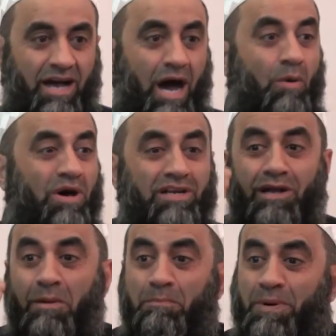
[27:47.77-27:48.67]
Our
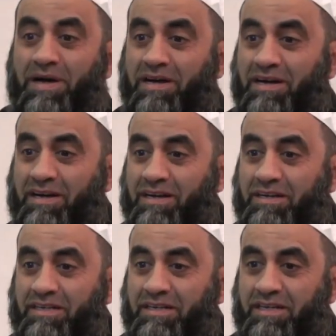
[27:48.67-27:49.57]
Rabb,
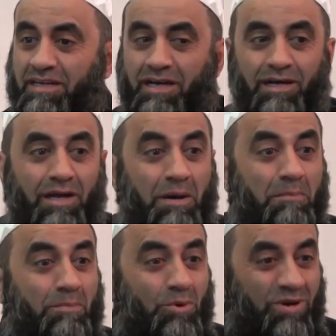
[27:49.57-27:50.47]

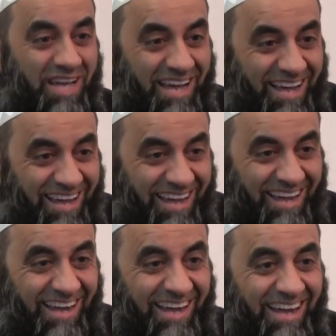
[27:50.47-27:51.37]

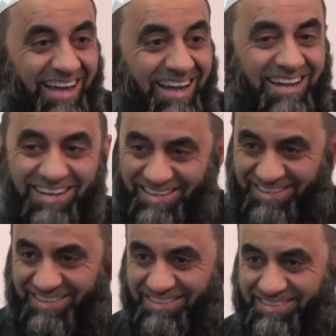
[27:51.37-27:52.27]
Rabbuna.
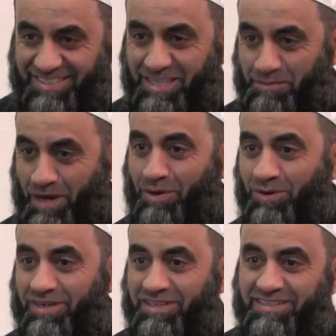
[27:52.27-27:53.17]
See the
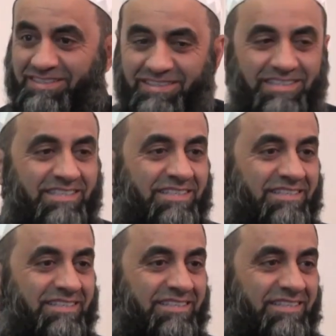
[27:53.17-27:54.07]
power?
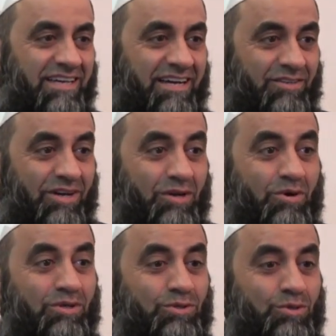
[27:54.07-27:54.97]
Yeah, you are
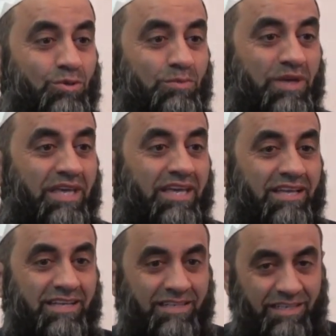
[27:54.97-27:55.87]
going to
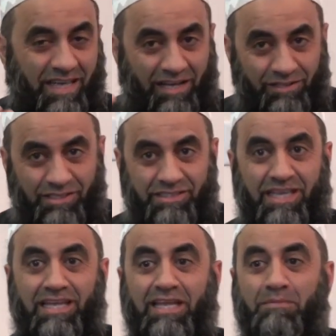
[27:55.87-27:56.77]
be
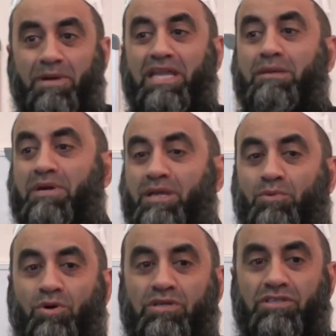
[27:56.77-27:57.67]
understanding many
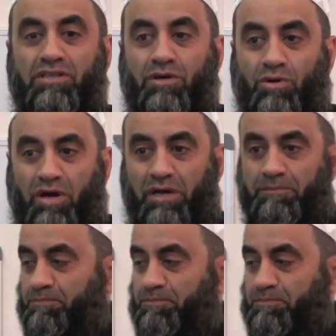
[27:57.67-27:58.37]
words in the Quran.